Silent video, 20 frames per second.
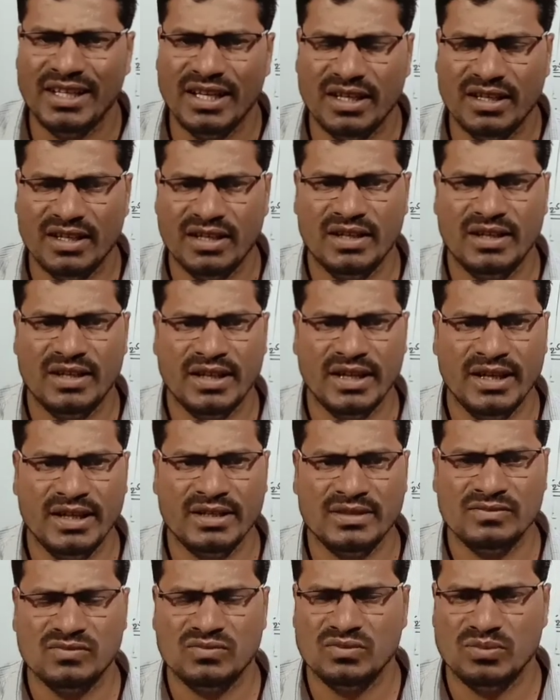anhydride,
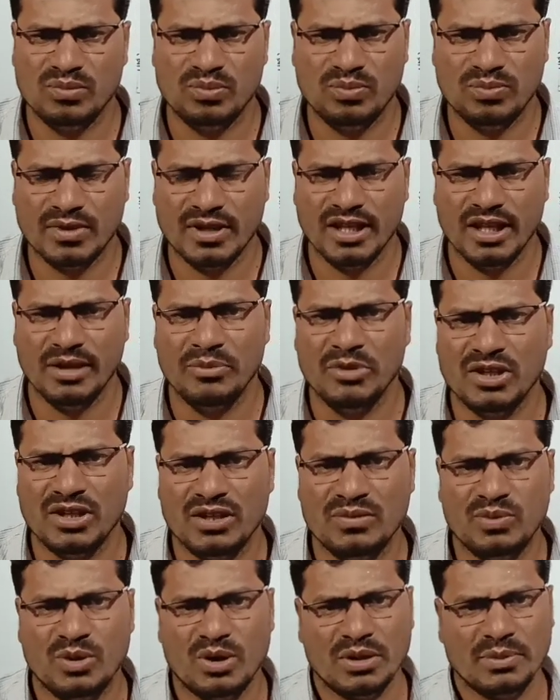chemical
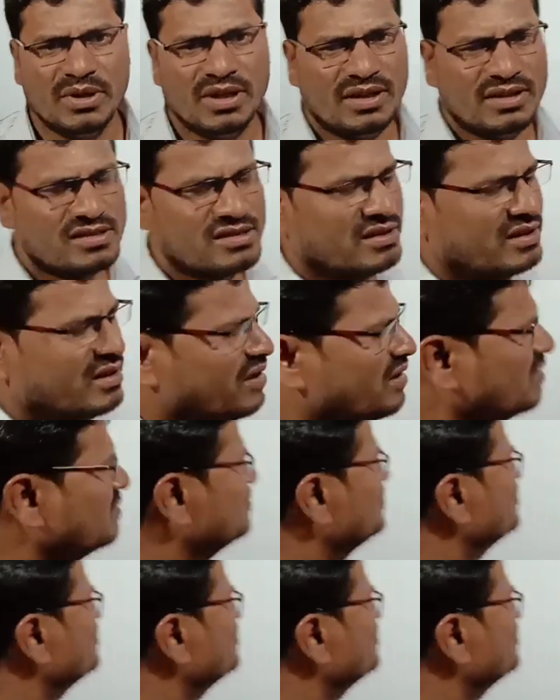formula is there,